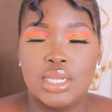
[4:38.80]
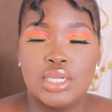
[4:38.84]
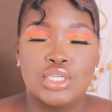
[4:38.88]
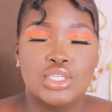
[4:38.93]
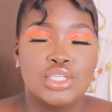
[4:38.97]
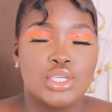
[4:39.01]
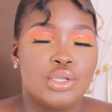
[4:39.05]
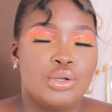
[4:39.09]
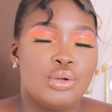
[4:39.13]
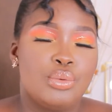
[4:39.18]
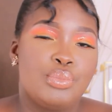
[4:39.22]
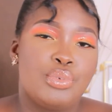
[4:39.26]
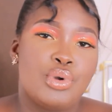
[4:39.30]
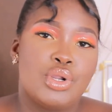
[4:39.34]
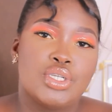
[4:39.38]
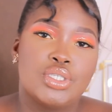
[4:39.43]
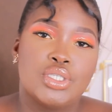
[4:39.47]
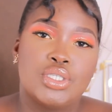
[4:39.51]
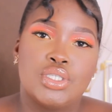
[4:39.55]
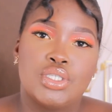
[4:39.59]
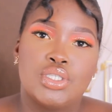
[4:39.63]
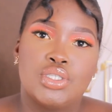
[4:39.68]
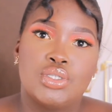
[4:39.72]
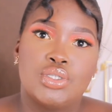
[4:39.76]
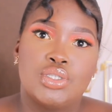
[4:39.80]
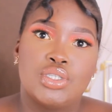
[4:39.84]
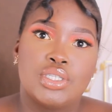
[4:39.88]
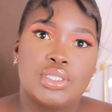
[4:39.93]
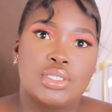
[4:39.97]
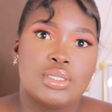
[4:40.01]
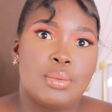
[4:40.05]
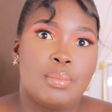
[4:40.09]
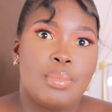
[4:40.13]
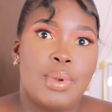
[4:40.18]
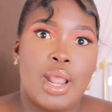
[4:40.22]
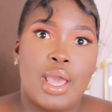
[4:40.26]
shadow brushes to
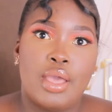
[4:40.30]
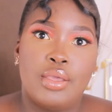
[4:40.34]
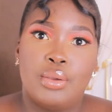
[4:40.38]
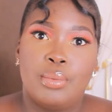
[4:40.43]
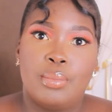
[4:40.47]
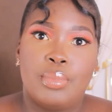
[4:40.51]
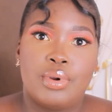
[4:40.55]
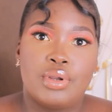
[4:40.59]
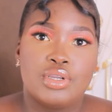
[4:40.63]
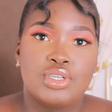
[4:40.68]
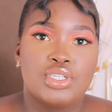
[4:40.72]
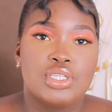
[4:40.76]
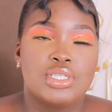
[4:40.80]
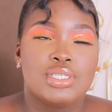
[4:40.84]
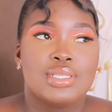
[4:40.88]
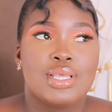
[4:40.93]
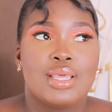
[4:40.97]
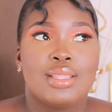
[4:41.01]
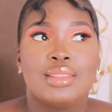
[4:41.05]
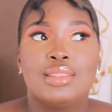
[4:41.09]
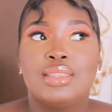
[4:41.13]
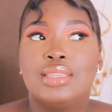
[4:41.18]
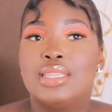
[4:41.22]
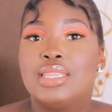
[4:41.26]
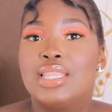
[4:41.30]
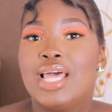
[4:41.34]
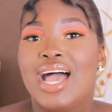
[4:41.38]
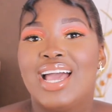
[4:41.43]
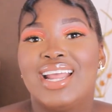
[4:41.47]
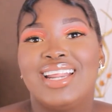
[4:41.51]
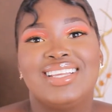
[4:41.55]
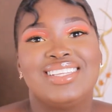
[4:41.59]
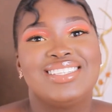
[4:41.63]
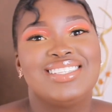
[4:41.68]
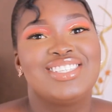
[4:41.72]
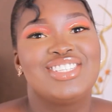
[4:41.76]
just apply your brushes, and that
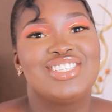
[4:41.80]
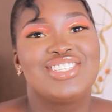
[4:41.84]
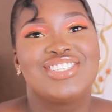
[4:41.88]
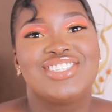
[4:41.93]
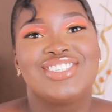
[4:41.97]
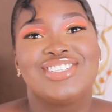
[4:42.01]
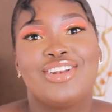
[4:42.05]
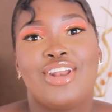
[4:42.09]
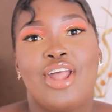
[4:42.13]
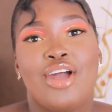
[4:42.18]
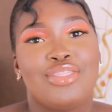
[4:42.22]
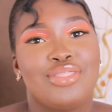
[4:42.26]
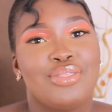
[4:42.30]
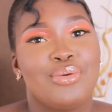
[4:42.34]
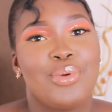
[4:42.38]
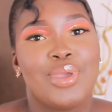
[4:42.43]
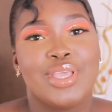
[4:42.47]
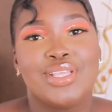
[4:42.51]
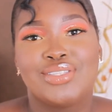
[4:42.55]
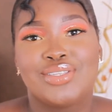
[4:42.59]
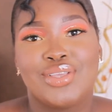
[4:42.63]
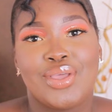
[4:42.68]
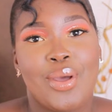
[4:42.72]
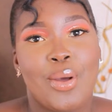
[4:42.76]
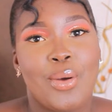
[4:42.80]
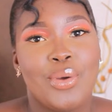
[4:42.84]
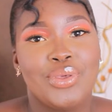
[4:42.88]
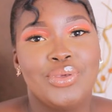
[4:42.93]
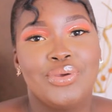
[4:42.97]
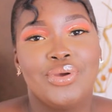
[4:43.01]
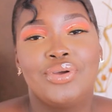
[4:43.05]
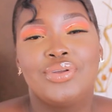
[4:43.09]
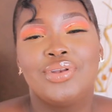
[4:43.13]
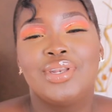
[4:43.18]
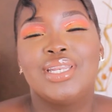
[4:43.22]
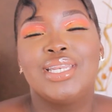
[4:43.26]
is just not the way to go.
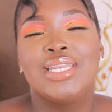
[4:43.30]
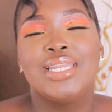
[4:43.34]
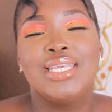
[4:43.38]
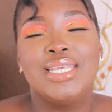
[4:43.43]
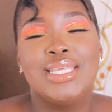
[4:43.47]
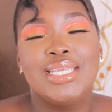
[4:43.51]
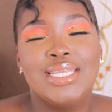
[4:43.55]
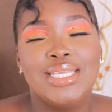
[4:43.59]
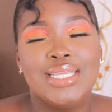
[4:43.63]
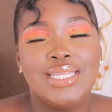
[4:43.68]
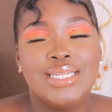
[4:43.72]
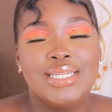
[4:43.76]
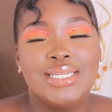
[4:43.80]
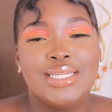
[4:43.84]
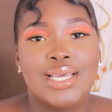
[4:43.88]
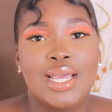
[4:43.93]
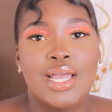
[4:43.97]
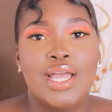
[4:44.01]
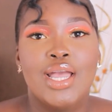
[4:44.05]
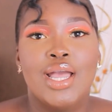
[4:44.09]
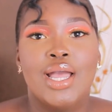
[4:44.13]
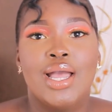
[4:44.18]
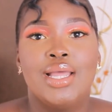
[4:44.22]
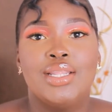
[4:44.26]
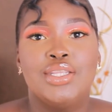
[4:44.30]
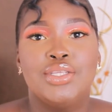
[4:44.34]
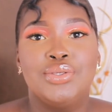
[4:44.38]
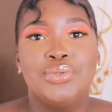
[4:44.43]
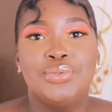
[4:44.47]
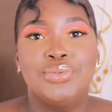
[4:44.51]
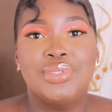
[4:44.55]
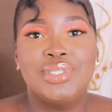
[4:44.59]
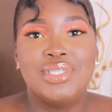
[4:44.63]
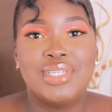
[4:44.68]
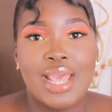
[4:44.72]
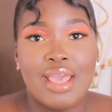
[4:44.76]

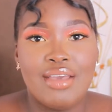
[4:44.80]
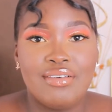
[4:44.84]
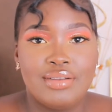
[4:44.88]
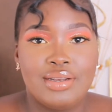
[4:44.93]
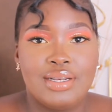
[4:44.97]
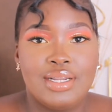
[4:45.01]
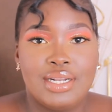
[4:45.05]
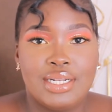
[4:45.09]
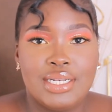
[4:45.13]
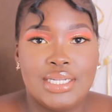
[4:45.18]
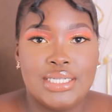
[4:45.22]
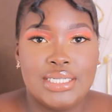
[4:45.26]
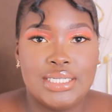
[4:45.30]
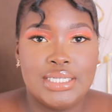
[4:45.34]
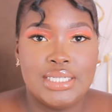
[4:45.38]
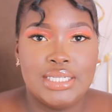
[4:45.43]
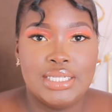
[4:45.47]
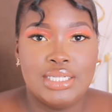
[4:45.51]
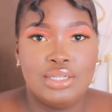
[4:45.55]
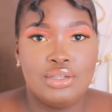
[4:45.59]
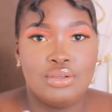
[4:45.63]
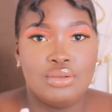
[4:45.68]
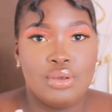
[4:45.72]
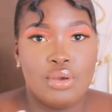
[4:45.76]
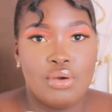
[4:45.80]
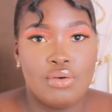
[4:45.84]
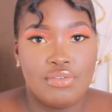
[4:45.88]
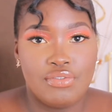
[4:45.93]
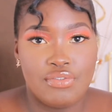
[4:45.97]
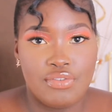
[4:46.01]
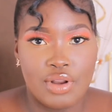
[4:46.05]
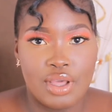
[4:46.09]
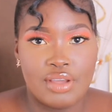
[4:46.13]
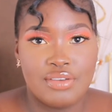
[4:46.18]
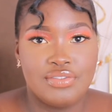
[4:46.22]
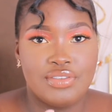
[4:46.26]
You definitely need your
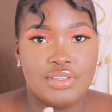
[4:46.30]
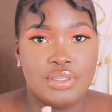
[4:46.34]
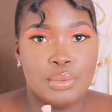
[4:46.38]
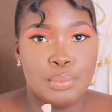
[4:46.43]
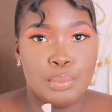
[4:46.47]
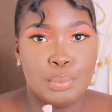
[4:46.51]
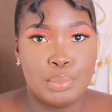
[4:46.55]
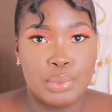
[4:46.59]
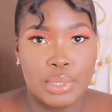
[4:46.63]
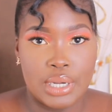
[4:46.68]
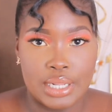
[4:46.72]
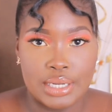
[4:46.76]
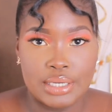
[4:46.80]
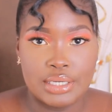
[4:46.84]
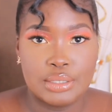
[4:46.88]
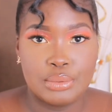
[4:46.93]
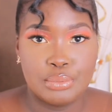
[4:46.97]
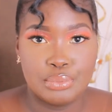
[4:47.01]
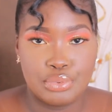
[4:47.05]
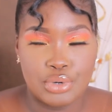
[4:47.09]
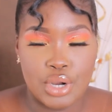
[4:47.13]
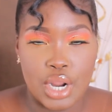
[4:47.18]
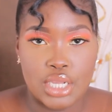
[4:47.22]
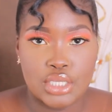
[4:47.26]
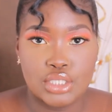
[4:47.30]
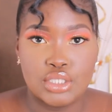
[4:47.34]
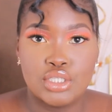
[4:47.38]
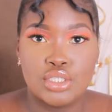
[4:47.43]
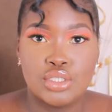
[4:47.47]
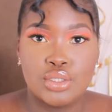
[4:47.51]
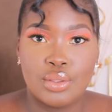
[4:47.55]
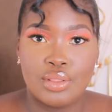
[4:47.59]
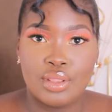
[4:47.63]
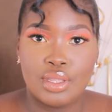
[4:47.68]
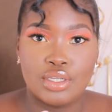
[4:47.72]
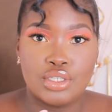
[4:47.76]
fluffy blending brush
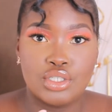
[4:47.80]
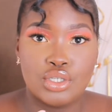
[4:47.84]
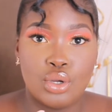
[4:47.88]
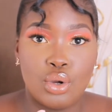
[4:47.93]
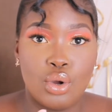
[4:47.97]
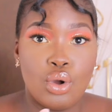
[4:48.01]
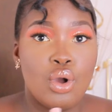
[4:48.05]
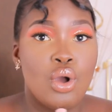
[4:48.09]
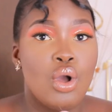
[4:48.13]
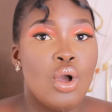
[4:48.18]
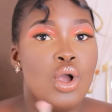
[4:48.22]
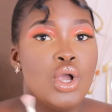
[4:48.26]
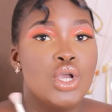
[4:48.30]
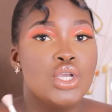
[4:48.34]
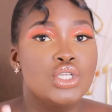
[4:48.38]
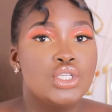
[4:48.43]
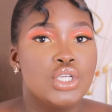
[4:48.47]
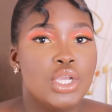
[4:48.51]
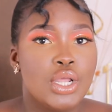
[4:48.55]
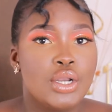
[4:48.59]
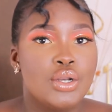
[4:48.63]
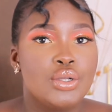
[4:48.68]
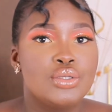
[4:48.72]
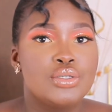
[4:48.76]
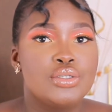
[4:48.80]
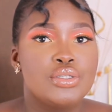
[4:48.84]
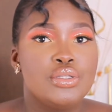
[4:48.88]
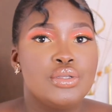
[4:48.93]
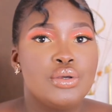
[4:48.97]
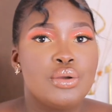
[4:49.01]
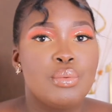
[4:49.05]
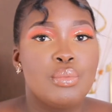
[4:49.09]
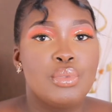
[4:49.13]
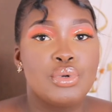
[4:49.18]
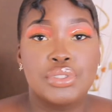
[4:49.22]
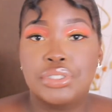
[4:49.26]
so that your shadows
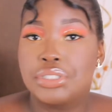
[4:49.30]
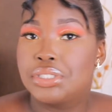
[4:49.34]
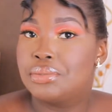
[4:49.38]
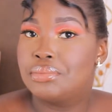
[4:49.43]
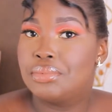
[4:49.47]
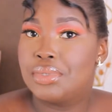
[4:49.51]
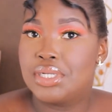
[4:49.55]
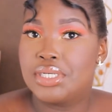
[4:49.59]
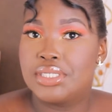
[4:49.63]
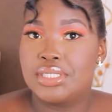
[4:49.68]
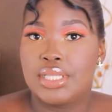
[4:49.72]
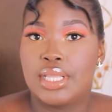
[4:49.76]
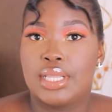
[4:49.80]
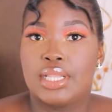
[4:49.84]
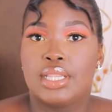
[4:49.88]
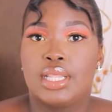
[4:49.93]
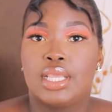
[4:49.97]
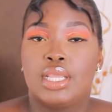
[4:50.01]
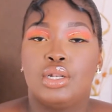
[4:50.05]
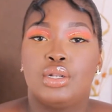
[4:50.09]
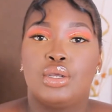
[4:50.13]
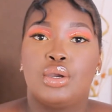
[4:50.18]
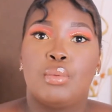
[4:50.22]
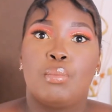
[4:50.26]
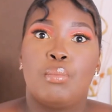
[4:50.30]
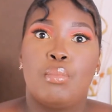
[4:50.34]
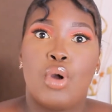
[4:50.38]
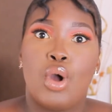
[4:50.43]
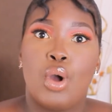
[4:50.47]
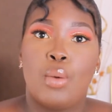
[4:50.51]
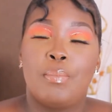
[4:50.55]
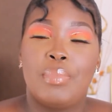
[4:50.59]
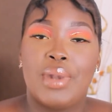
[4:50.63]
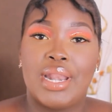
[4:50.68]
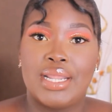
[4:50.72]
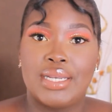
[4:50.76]
look more seamless and they look
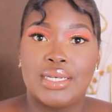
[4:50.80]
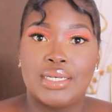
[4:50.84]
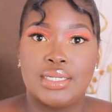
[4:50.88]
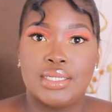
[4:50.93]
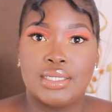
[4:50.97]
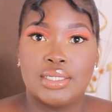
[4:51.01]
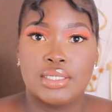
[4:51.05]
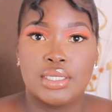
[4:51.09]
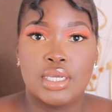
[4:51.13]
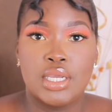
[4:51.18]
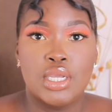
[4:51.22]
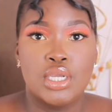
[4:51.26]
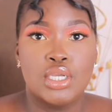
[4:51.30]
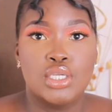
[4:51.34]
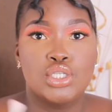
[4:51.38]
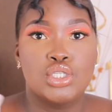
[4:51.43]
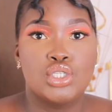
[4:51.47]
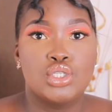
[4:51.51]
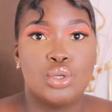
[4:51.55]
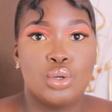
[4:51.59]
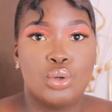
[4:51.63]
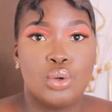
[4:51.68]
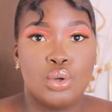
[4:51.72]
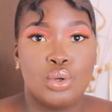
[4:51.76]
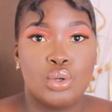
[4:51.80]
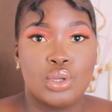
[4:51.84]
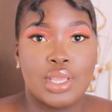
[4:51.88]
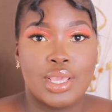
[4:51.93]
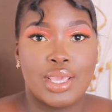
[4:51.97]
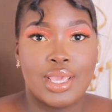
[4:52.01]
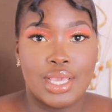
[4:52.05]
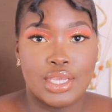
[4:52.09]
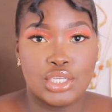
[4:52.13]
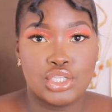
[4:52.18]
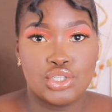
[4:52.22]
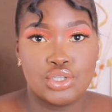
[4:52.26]
more blended. So
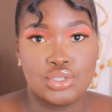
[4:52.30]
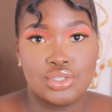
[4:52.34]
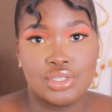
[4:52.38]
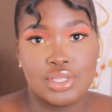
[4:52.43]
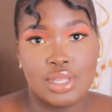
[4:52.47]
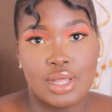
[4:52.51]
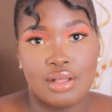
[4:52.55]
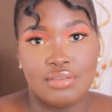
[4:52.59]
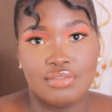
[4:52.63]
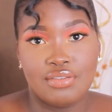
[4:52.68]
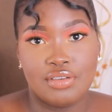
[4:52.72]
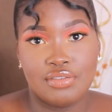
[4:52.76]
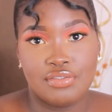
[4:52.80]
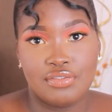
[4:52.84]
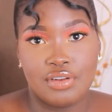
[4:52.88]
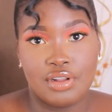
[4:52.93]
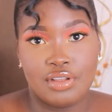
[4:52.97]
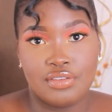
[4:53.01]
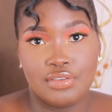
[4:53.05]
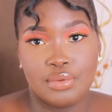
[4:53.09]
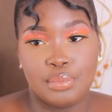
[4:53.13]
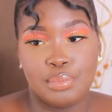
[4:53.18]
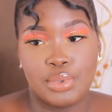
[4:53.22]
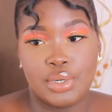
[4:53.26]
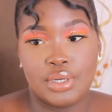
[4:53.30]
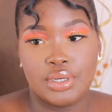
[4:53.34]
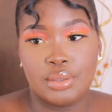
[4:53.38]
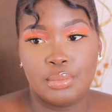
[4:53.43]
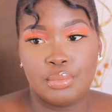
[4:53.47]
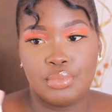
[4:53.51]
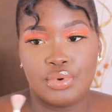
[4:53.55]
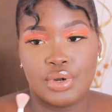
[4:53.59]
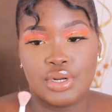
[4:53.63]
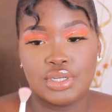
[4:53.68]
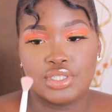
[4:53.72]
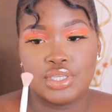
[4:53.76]
get yourself a fluffy blending
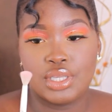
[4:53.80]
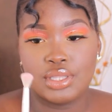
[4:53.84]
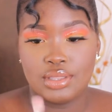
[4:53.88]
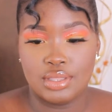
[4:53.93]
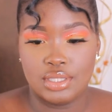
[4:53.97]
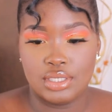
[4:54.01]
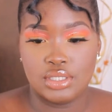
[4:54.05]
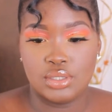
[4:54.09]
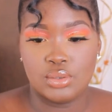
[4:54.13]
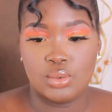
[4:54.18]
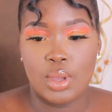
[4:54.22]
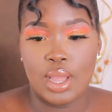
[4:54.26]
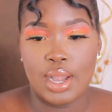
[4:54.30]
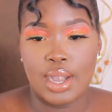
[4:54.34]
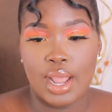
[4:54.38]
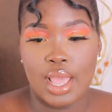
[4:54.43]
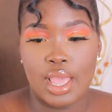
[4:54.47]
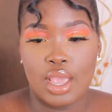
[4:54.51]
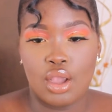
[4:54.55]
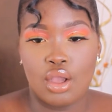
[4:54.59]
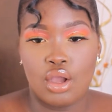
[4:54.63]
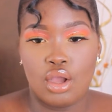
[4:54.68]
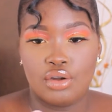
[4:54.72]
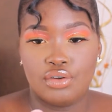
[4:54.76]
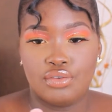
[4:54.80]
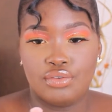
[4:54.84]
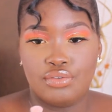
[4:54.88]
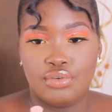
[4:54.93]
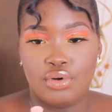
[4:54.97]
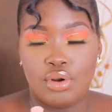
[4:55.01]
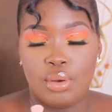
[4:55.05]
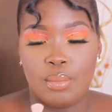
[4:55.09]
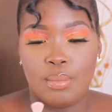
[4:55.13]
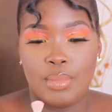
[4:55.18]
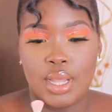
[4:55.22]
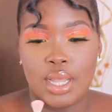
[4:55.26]
brush, and this one I got
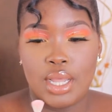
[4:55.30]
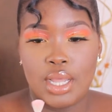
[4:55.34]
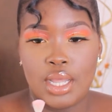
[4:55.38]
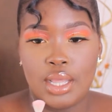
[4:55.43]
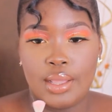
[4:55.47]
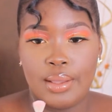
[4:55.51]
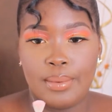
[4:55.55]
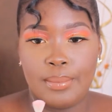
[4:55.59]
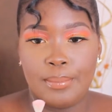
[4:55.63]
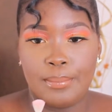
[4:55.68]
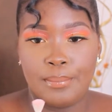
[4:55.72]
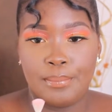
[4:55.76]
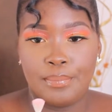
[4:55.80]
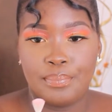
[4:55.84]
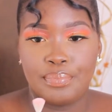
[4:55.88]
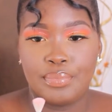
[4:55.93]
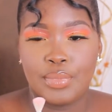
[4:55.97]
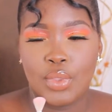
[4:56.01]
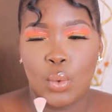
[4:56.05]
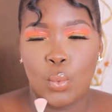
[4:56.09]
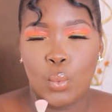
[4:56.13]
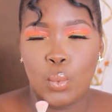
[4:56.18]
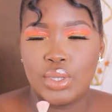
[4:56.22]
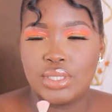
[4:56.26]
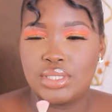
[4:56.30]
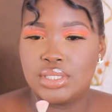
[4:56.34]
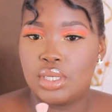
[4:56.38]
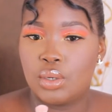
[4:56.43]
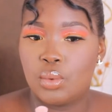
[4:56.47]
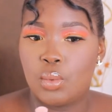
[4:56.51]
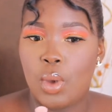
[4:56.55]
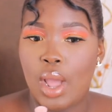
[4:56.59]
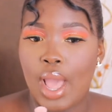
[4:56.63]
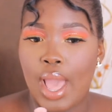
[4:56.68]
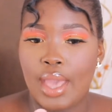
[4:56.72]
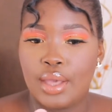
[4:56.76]
from Wet
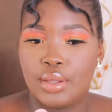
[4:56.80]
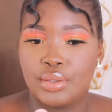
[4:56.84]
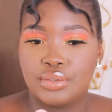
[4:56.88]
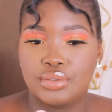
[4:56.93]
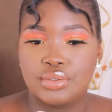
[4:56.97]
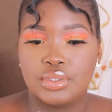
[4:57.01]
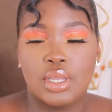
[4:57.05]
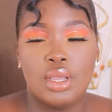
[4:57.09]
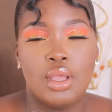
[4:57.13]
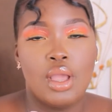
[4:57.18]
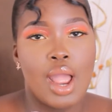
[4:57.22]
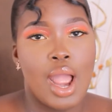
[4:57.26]
n Wild.